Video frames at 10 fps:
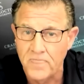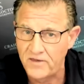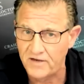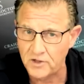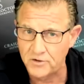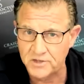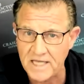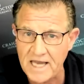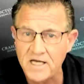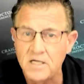They have to
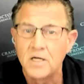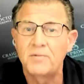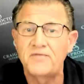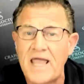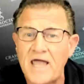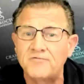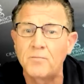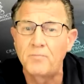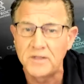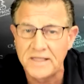understand it, but they have to
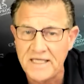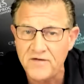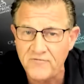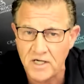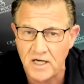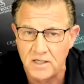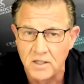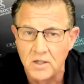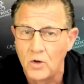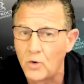believe in it,
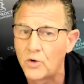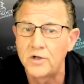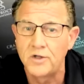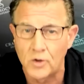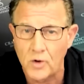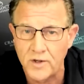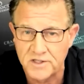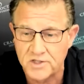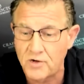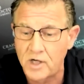or you're going to
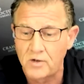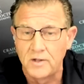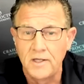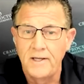struggle.